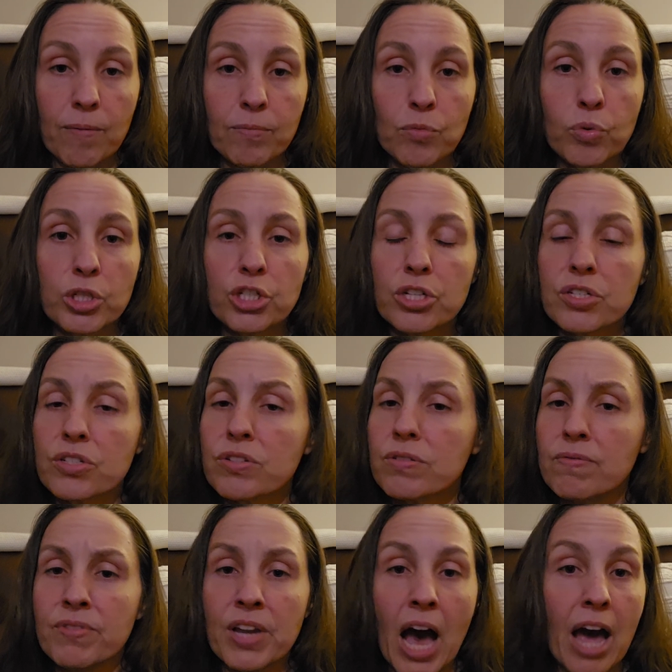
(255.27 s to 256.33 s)
which is
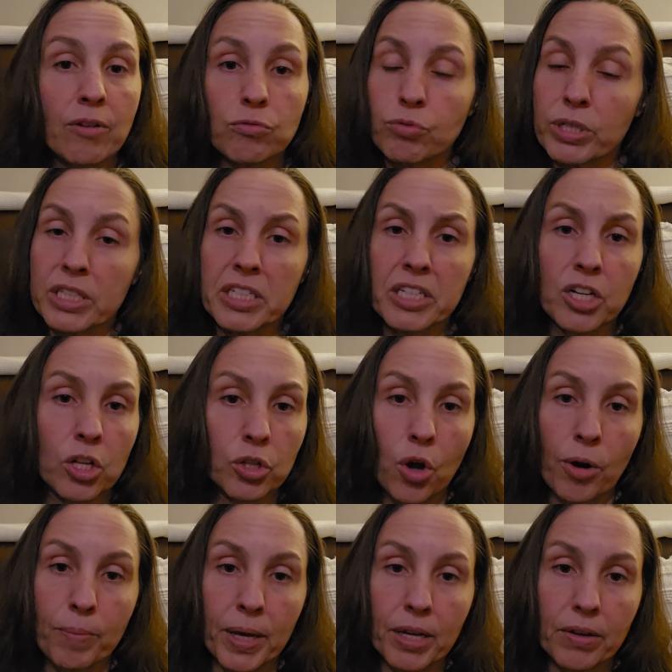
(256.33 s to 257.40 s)
not really
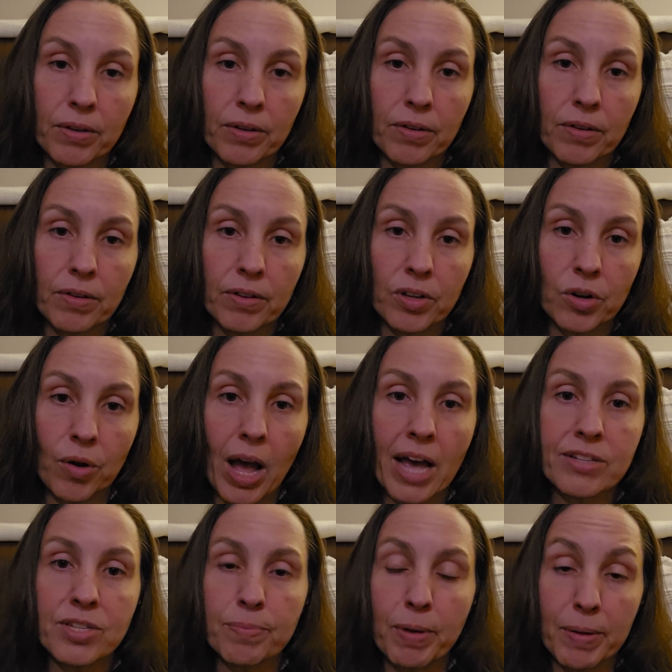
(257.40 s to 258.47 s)
alarming.
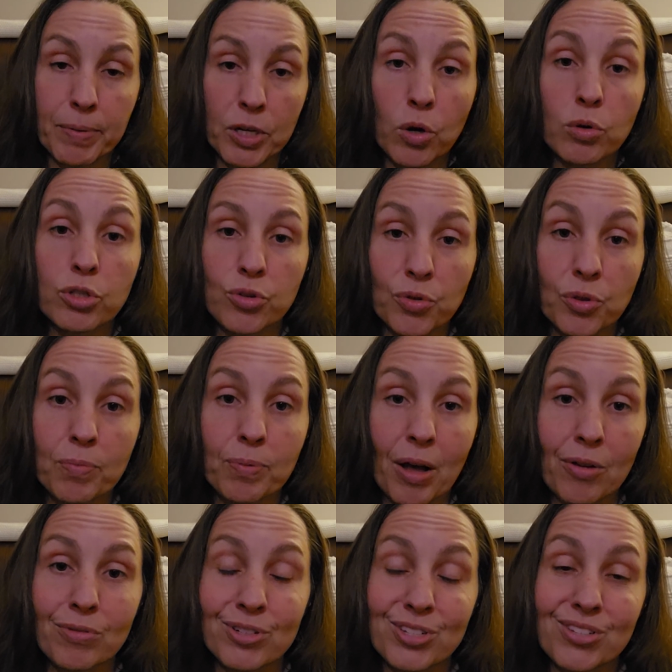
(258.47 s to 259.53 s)
As the baby goes through the
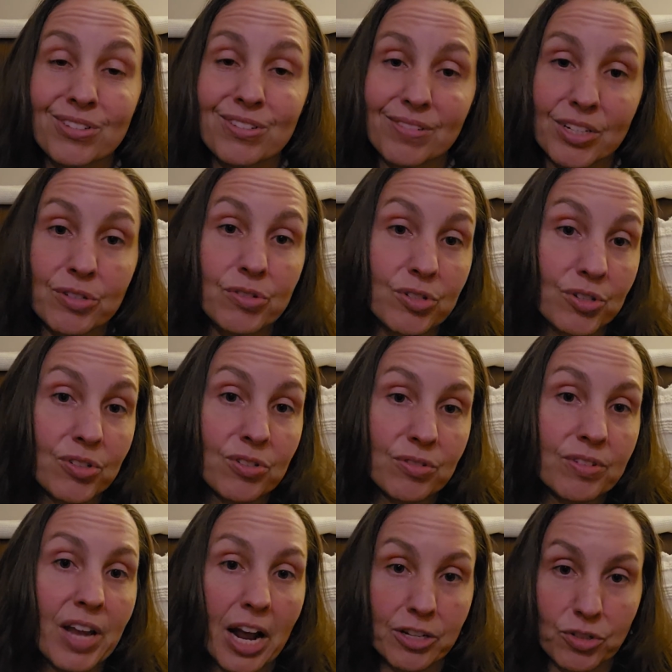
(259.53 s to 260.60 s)
pelvis, there's
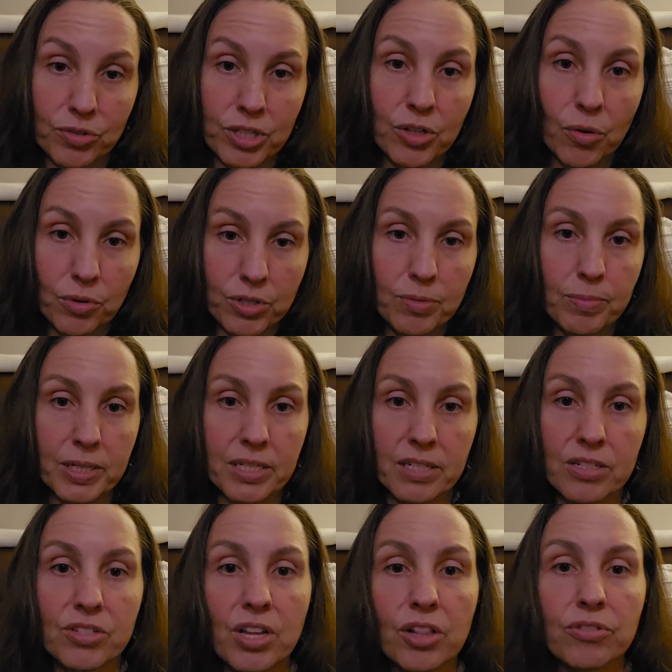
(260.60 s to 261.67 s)
naturally going to be
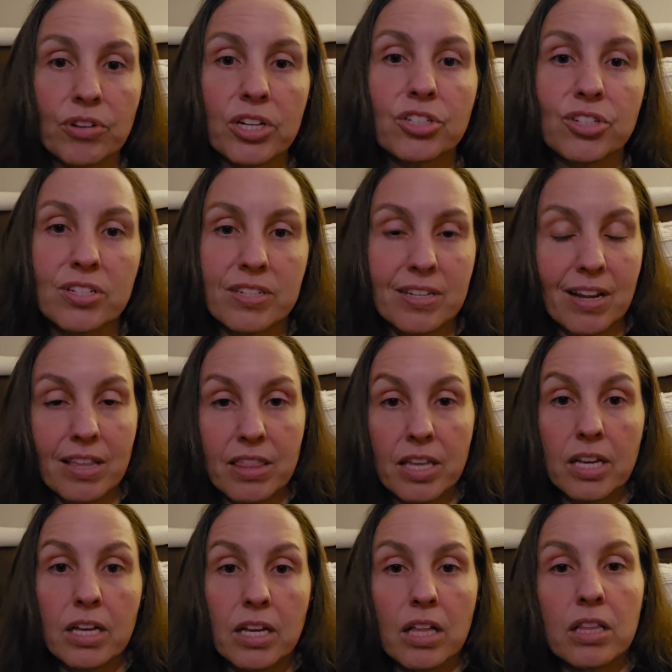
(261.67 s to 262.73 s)
decelerations, and I
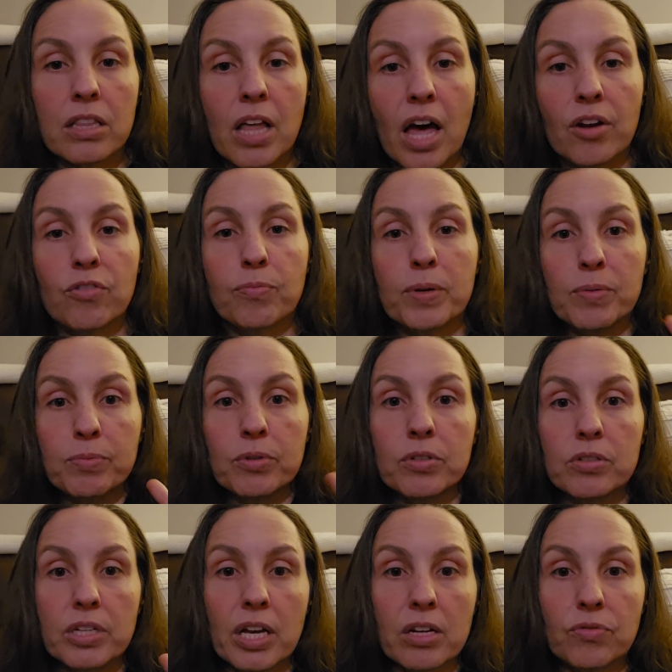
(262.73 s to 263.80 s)
think a lot of people
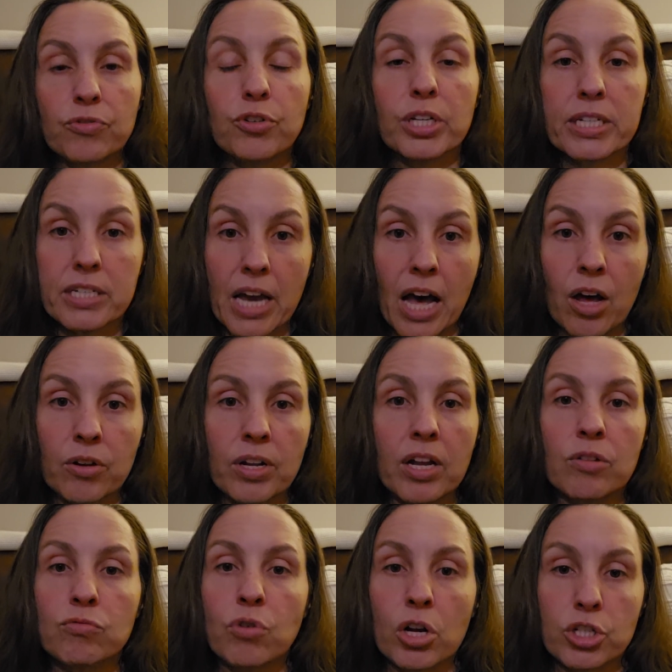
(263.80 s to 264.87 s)
get freaked out and
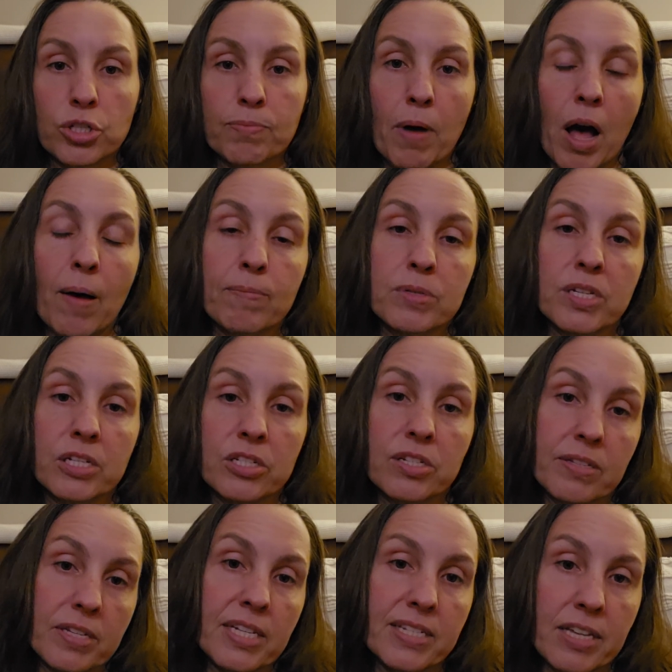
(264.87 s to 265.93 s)
rush moms into
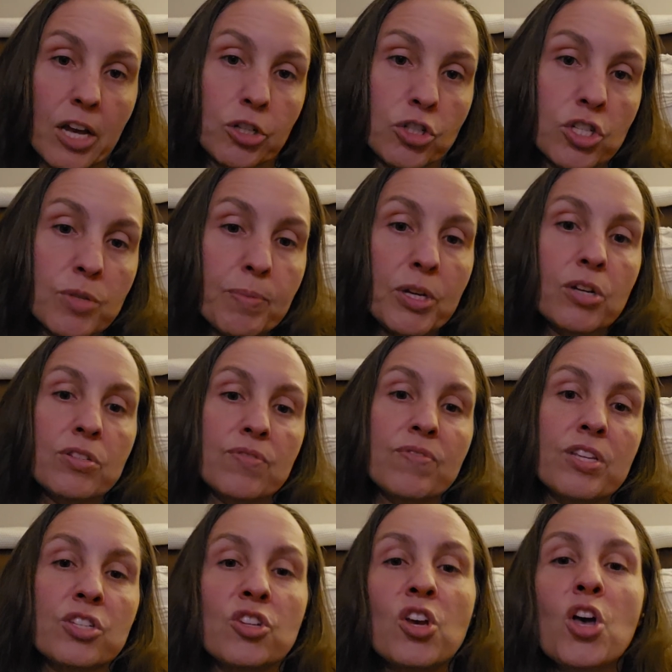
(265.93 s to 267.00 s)
C-sections because of
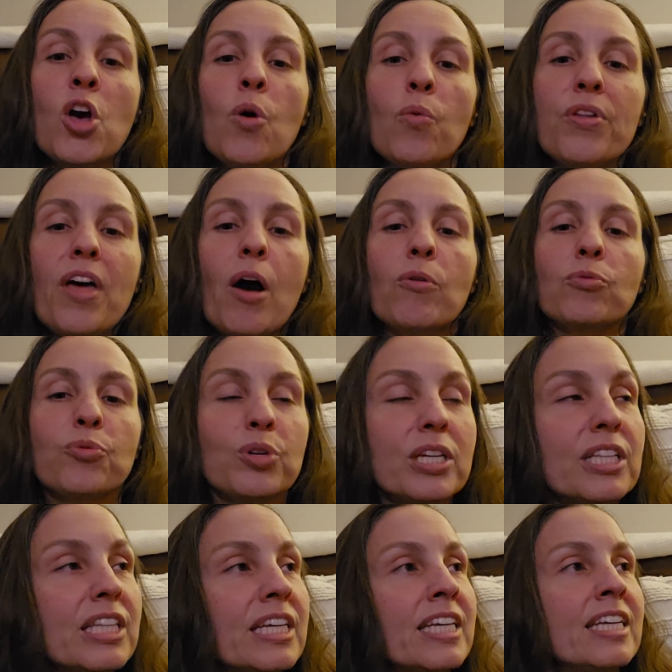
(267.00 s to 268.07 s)
this without
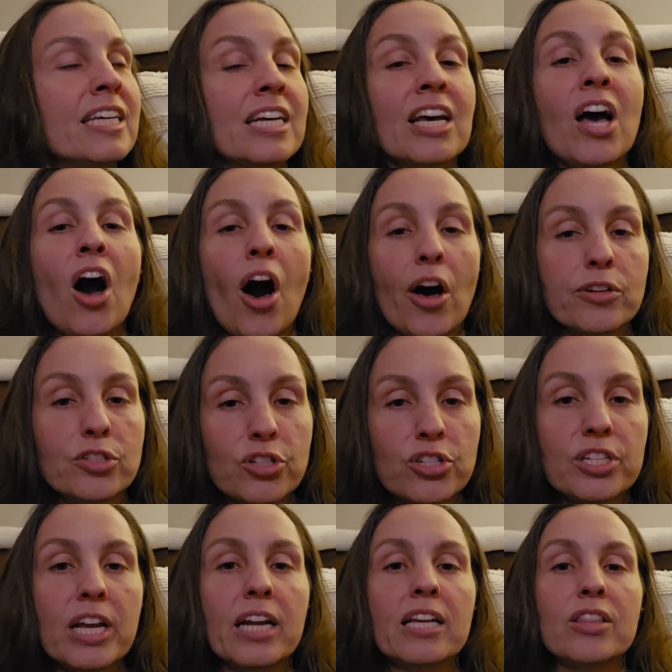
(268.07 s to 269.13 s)
really
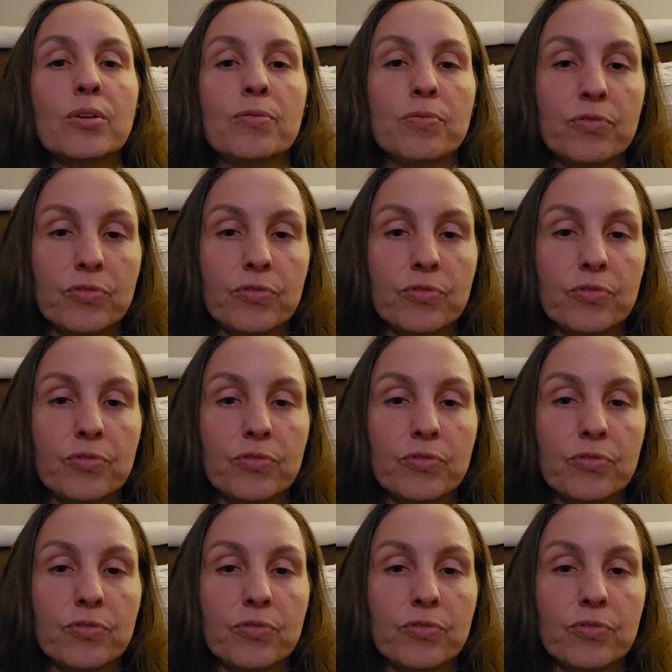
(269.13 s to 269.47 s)
understanding the